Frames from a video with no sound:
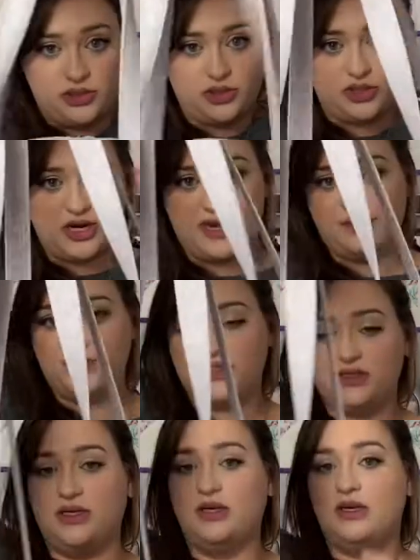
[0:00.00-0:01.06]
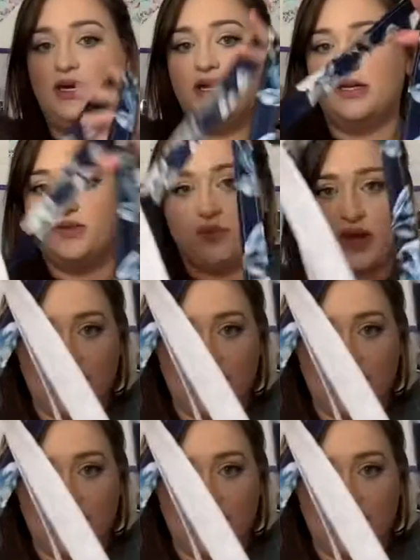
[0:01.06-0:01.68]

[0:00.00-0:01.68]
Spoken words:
straps as well